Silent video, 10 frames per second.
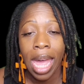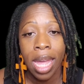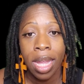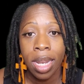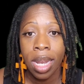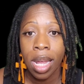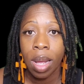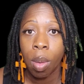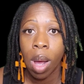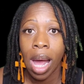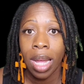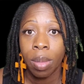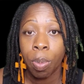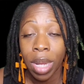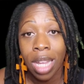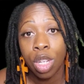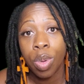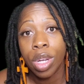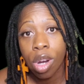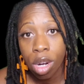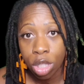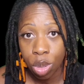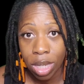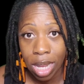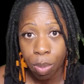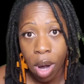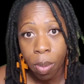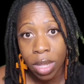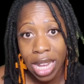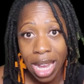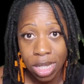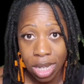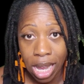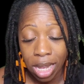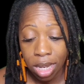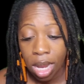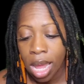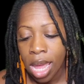but I do encourage you to get properly educated.